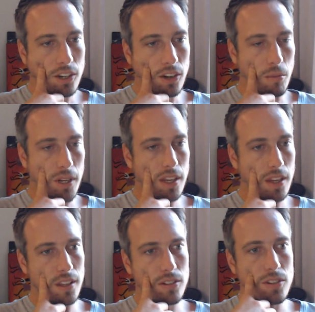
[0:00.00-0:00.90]

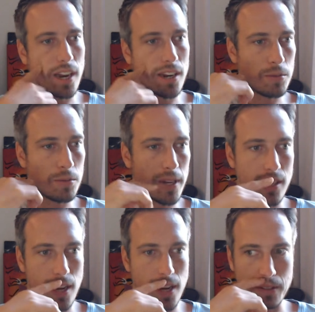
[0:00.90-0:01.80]
Normally you'd kind of
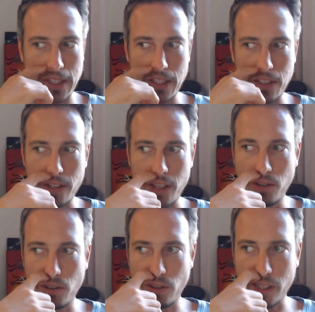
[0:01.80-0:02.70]
space out, and then
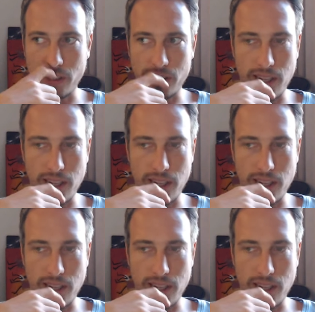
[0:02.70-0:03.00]
you look at the